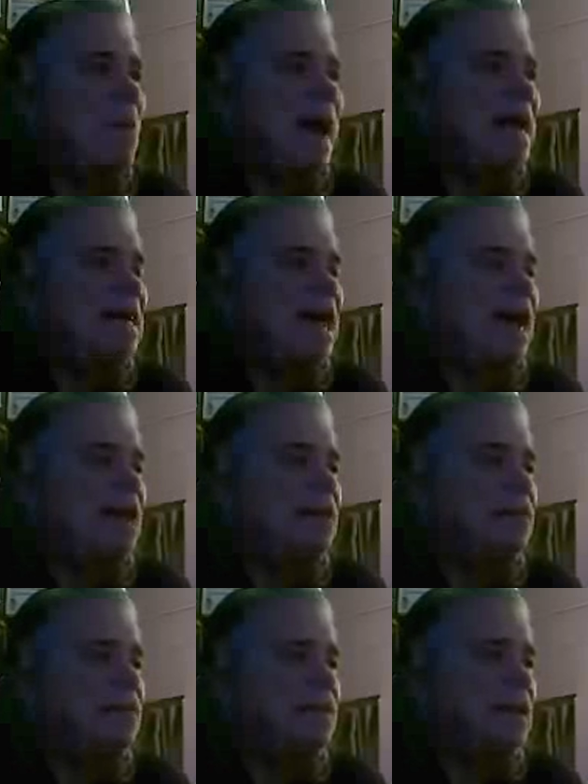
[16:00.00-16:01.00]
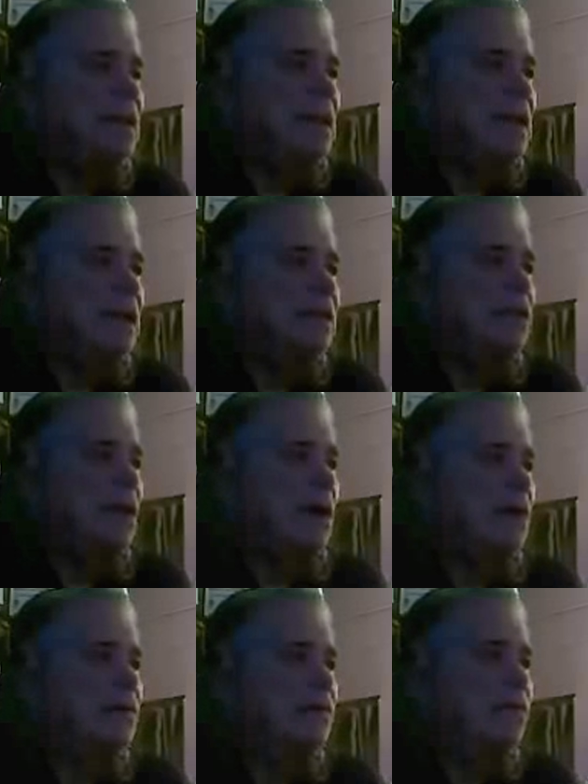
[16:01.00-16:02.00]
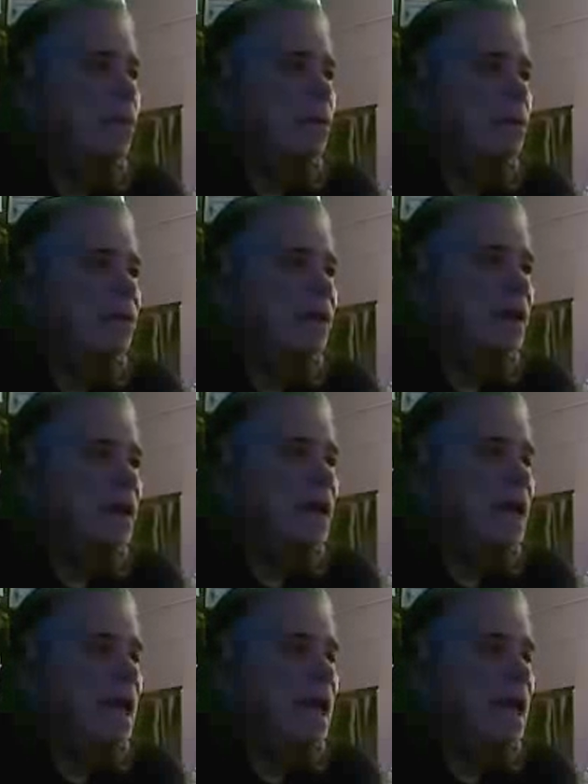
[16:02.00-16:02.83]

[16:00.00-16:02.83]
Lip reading: My life is unfolding